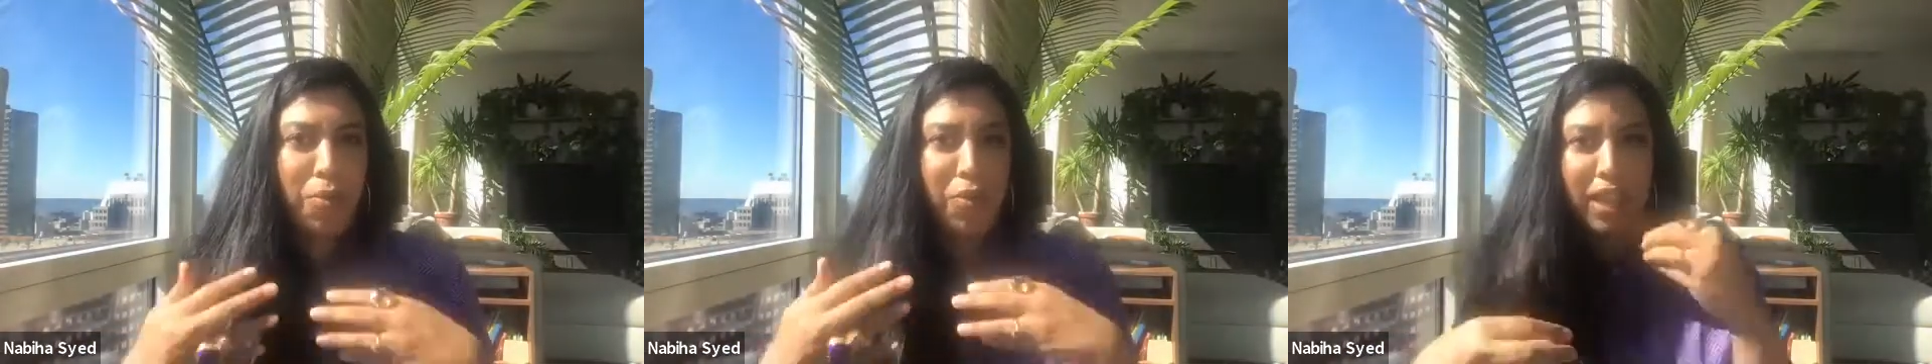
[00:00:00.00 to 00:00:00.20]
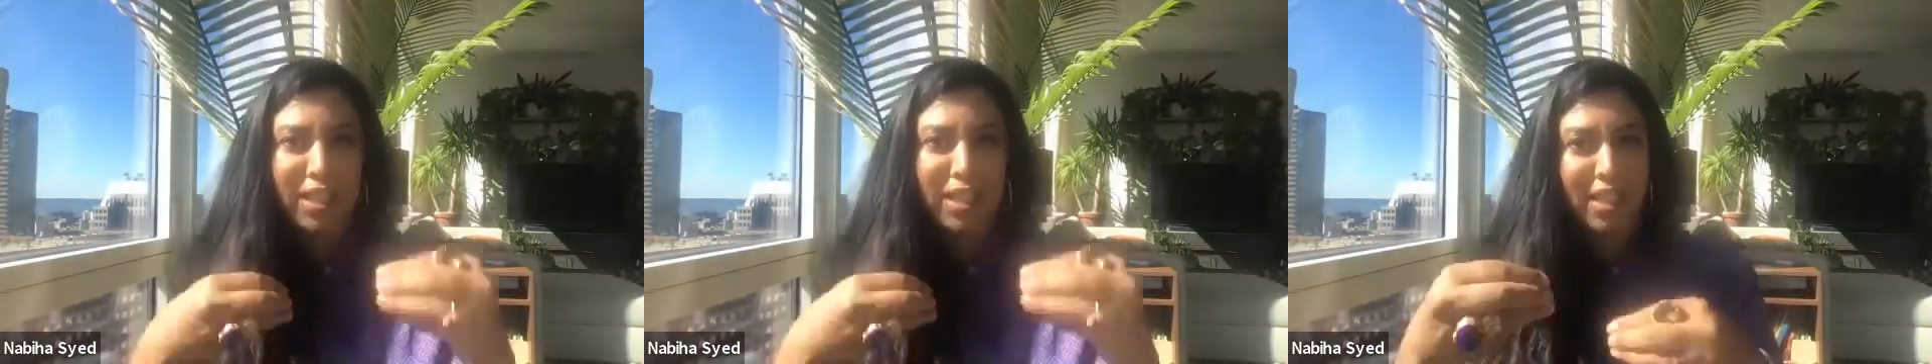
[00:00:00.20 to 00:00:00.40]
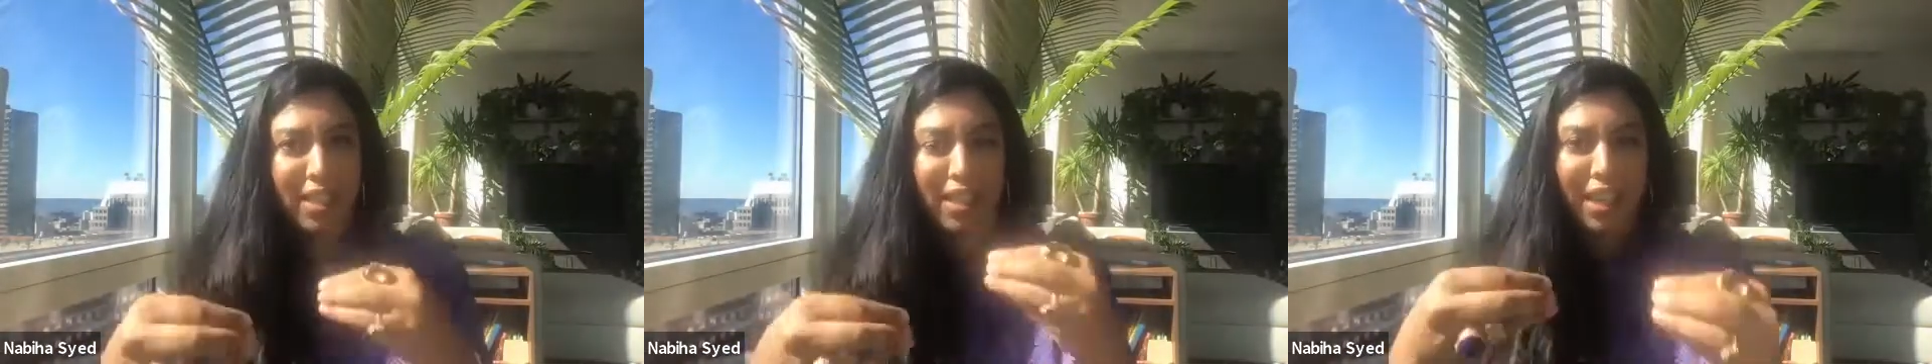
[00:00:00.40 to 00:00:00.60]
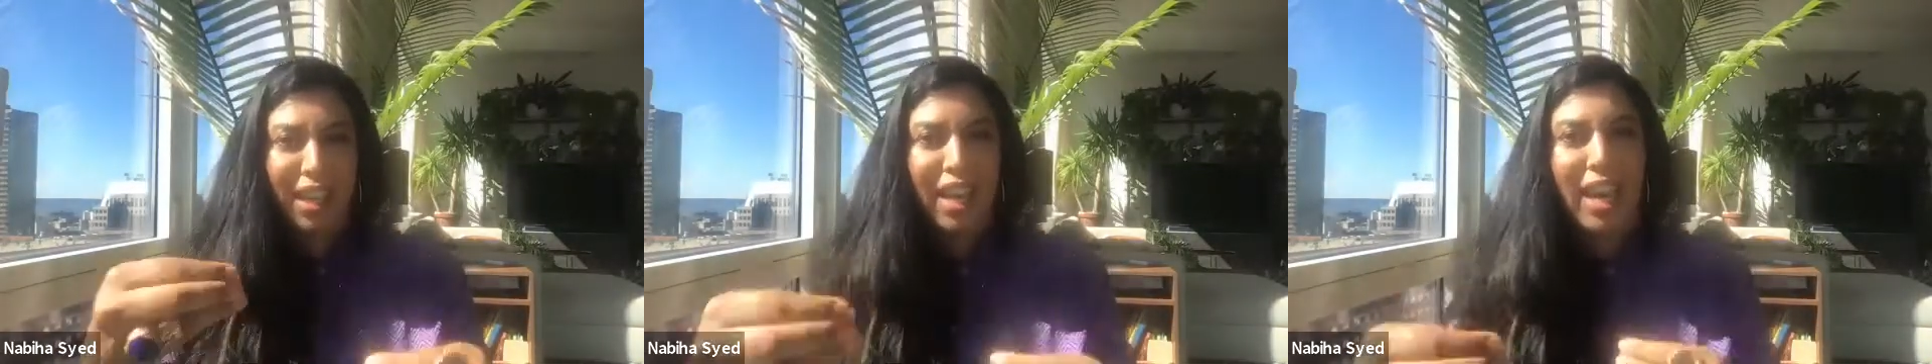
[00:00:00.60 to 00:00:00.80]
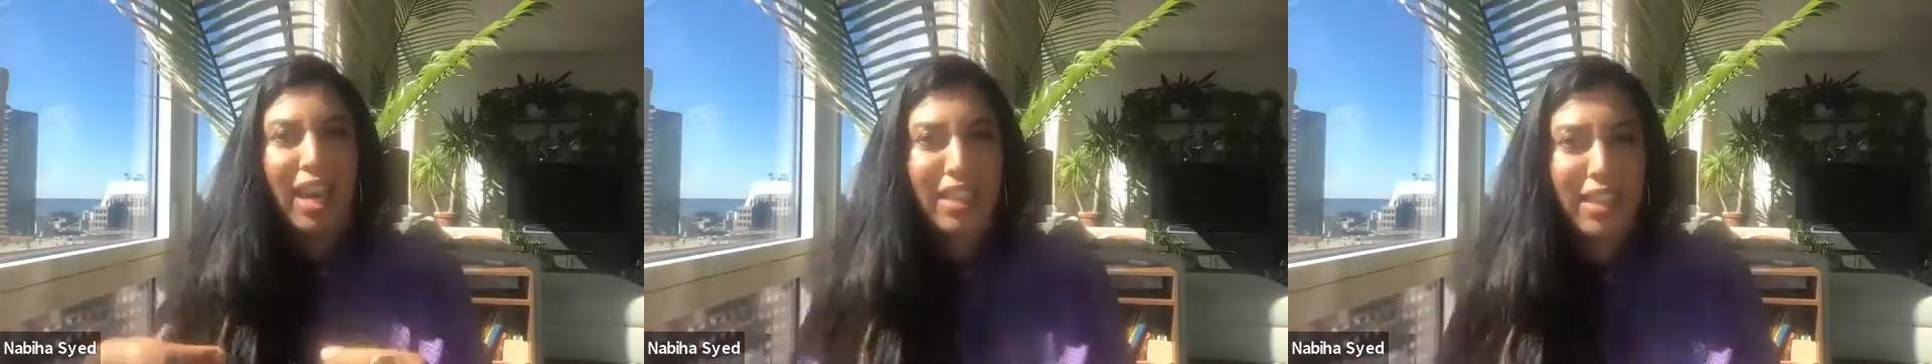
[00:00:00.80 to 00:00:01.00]
fix
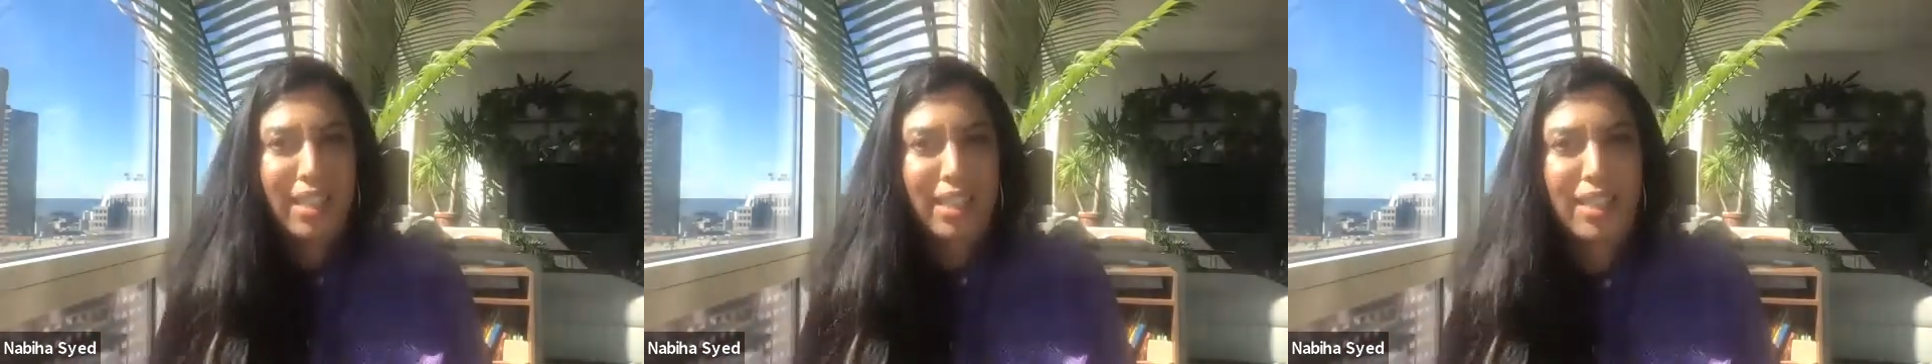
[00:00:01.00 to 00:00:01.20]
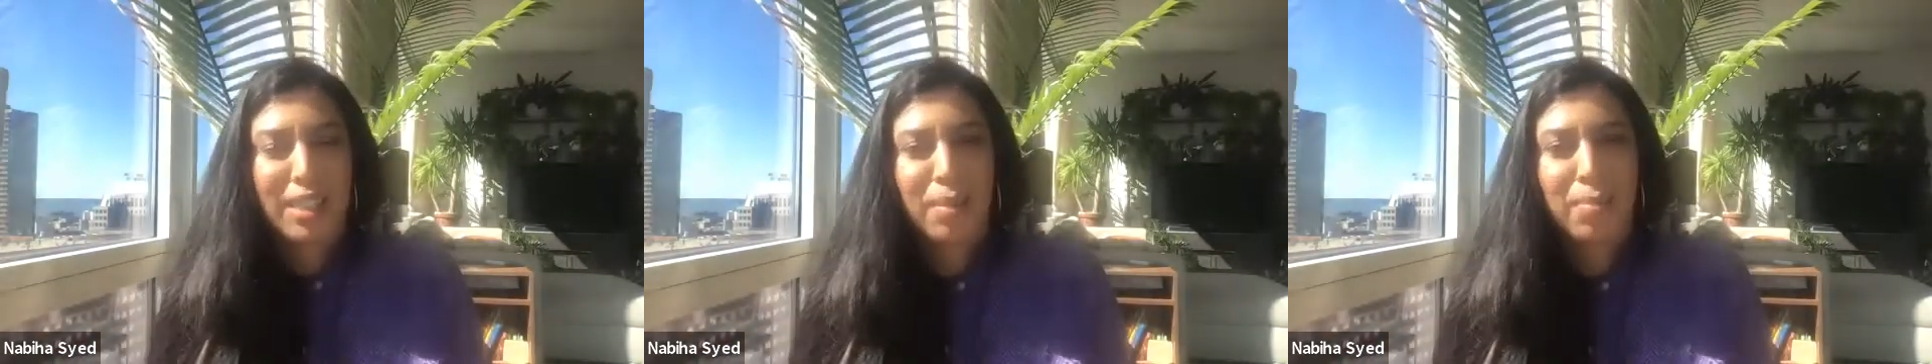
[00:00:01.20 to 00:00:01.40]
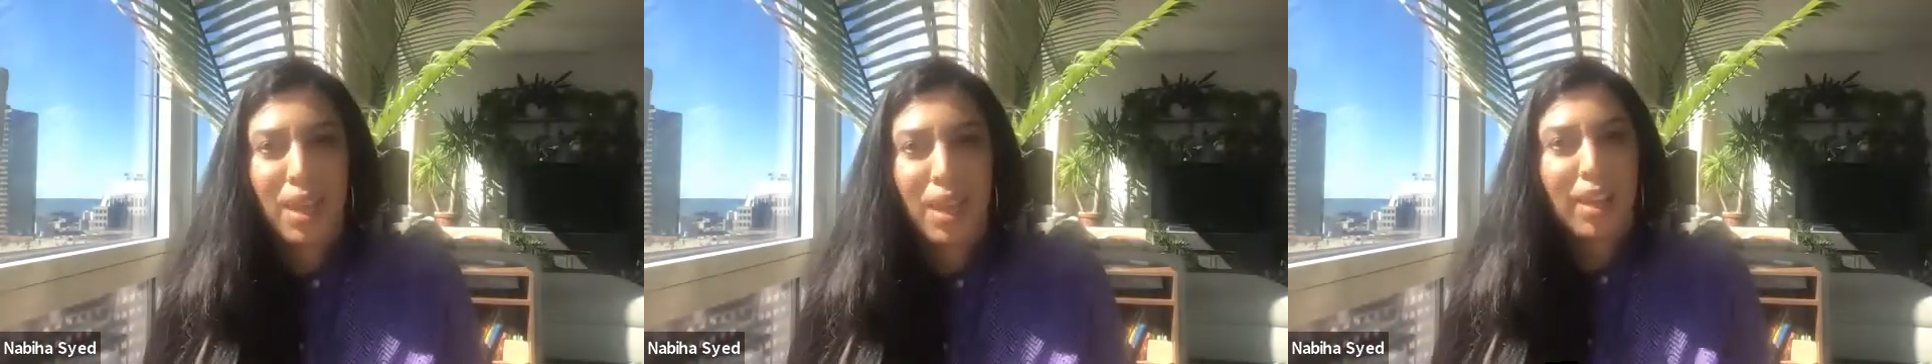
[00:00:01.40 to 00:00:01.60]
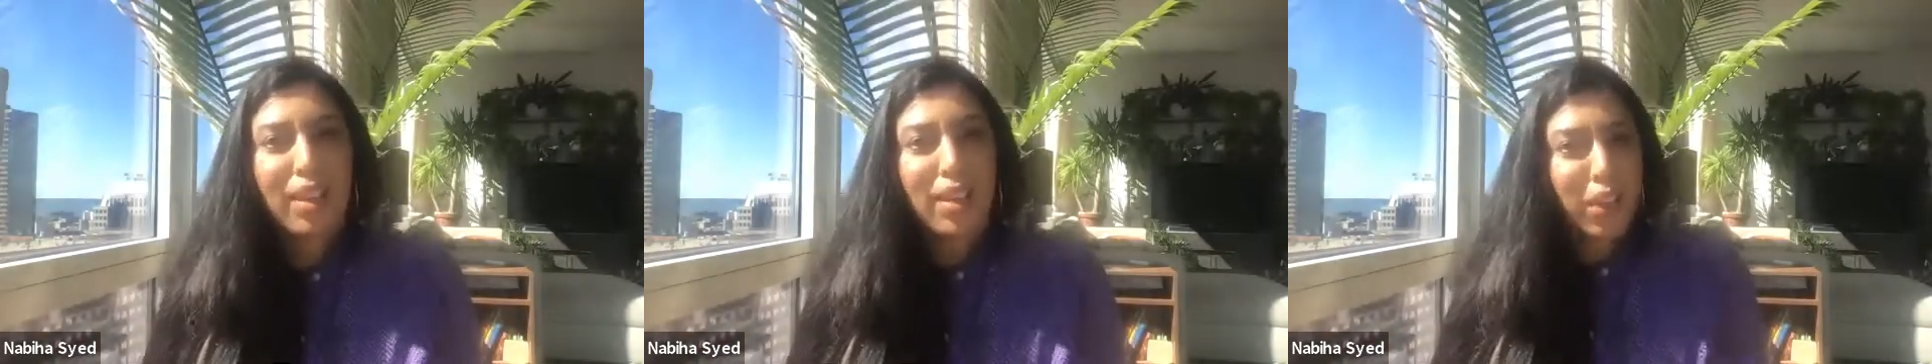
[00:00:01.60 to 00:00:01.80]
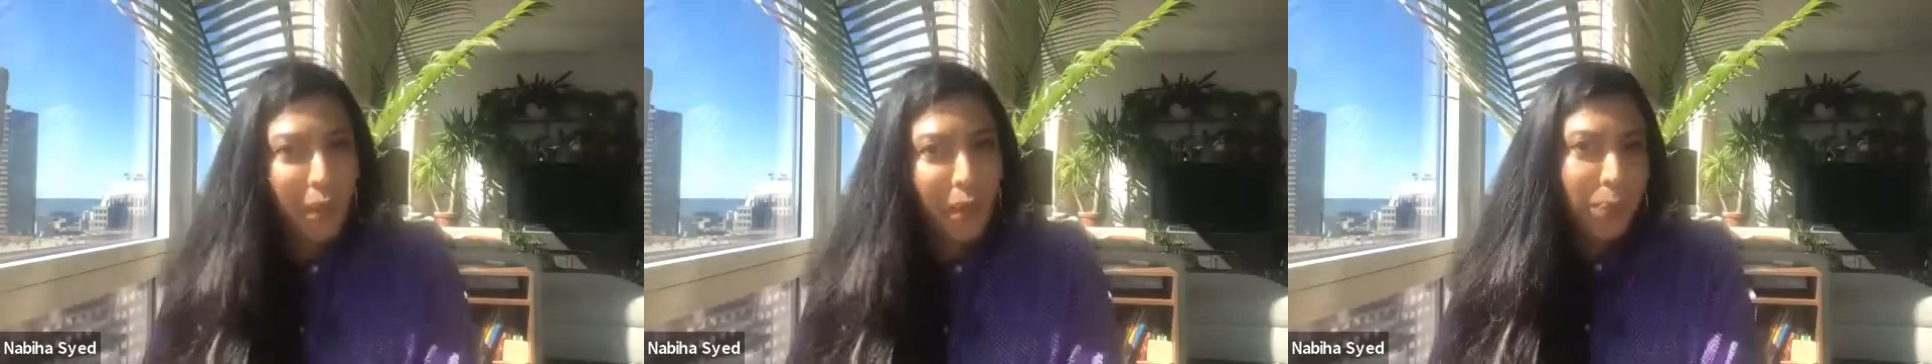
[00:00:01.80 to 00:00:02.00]
a system that,
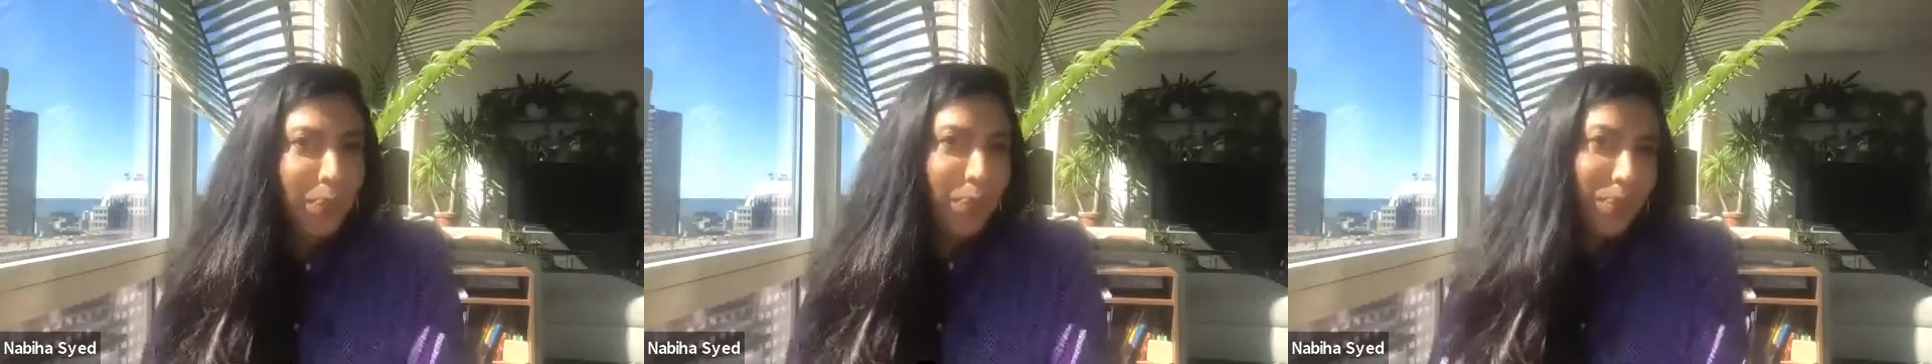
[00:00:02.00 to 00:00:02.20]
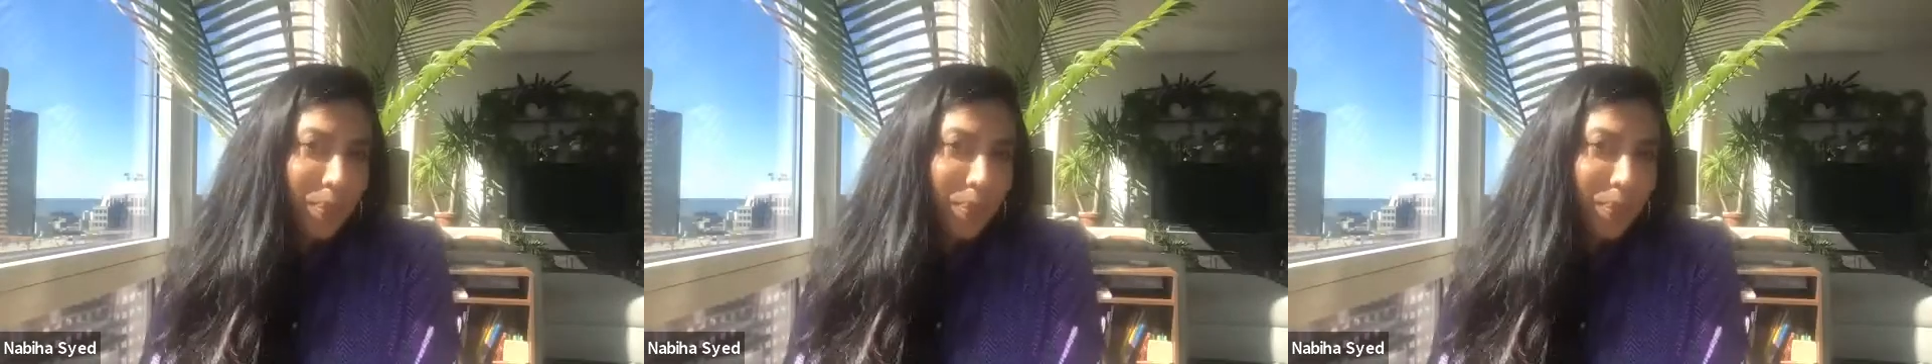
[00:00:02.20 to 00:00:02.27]
you know,